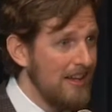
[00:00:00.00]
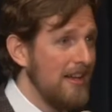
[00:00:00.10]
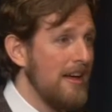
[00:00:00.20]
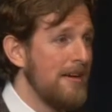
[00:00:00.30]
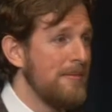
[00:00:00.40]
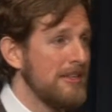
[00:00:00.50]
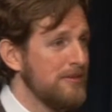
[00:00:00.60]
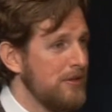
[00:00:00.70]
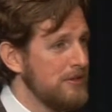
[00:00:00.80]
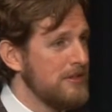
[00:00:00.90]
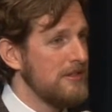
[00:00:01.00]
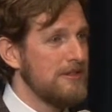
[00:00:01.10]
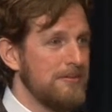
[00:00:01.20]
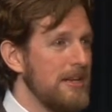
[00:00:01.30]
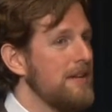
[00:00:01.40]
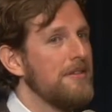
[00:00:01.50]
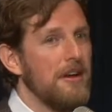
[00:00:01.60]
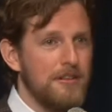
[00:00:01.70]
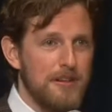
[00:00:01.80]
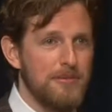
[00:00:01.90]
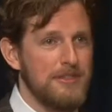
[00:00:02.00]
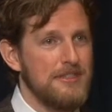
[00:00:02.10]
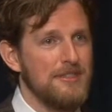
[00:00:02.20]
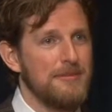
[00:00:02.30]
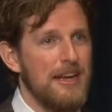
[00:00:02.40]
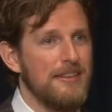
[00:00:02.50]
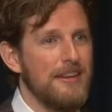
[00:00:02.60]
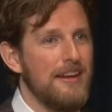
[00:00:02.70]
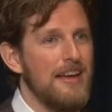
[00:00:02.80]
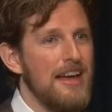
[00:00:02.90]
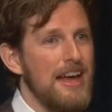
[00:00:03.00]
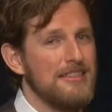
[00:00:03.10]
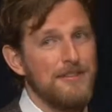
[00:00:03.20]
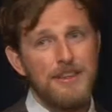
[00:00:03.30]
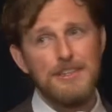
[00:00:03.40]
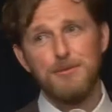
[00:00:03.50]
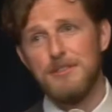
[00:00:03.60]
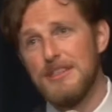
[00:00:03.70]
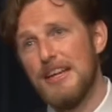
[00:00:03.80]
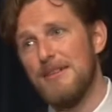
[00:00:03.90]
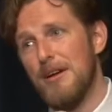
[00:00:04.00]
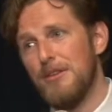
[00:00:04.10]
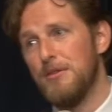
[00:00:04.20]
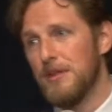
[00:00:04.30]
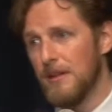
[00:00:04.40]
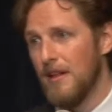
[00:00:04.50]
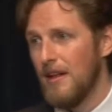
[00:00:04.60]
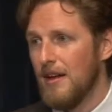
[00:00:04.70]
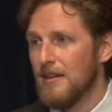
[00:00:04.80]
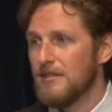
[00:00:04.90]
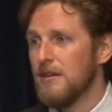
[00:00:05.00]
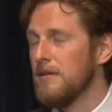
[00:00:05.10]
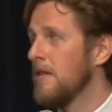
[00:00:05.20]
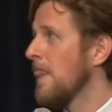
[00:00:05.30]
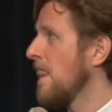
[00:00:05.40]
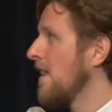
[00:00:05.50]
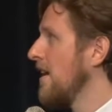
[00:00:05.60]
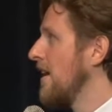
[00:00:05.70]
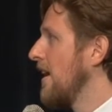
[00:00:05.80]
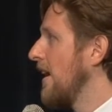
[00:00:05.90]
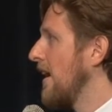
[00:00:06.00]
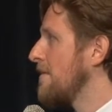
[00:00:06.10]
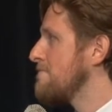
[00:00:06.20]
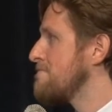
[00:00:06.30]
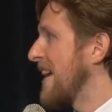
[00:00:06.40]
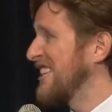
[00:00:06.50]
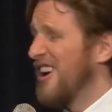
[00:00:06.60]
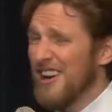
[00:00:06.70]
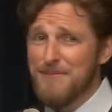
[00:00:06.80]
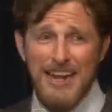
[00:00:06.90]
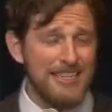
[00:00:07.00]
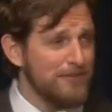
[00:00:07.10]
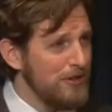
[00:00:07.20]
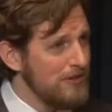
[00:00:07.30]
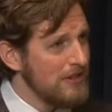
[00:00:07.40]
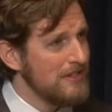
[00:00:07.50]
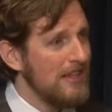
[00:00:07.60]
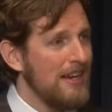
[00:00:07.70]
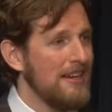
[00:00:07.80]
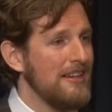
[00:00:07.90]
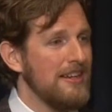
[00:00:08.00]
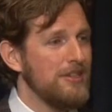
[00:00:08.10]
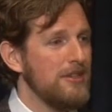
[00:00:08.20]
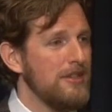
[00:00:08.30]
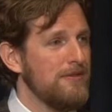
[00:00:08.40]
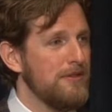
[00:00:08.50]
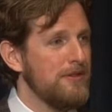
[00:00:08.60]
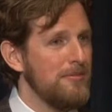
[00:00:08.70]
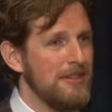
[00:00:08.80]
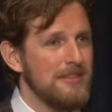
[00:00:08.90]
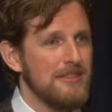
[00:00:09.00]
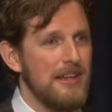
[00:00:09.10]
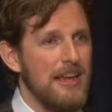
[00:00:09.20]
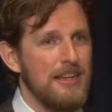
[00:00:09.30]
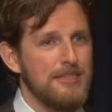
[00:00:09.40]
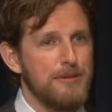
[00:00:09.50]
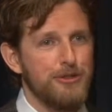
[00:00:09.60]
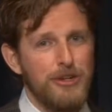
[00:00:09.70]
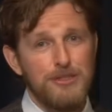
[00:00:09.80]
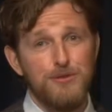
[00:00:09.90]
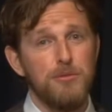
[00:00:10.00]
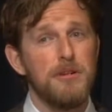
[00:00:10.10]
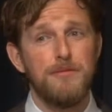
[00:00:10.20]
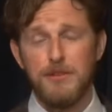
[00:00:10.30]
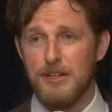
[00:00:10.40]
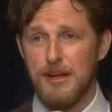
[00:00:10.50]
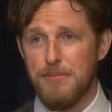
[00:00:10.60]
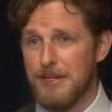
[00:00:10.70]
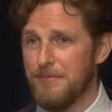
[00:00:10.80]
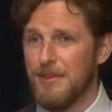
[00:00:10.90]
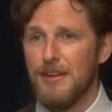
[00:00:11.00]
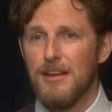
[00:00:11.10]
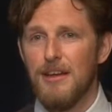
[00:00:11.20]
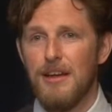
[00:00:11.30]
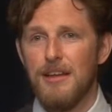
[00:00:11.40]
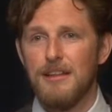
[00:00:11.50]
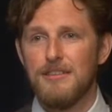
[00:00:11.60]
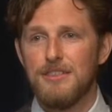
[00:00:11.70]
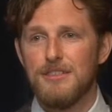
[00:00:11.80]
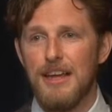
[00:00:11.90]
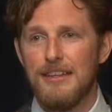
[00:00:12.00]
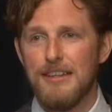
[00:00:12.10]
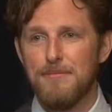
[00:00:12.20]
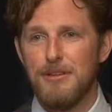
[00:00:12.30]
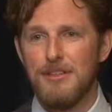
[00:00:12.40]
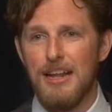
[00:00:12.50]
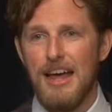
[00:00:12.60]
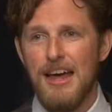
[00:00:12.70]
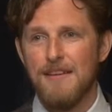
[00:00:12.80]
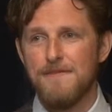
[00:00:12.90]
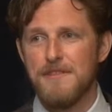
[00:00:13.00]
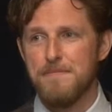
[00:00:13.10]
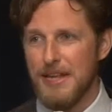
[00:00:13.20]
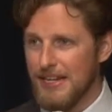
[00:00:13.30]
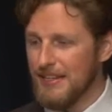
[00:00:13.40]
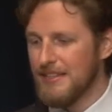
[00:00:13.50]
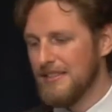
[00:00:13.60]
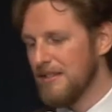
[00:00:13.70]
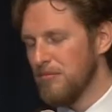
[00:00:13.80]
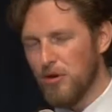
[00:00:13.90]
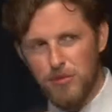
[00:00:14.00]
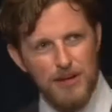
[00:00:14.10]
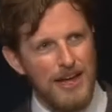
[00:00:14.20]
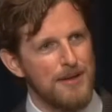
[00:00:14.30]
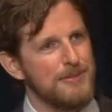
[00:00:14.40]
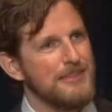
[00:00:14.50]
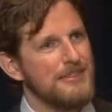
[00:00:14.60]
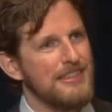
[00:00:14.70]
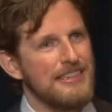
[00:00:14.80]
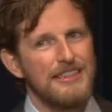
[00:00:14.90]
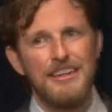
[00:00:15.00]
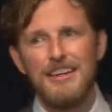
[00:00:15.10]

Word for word: um, as opposed to any of the other number systems out there, and some of the things we're excited about using. So um, actually, Automatic's been using Slack internally for a few months, and it's been transformative for the company. Uh, just that ability to have the pings, the mobile apps, the,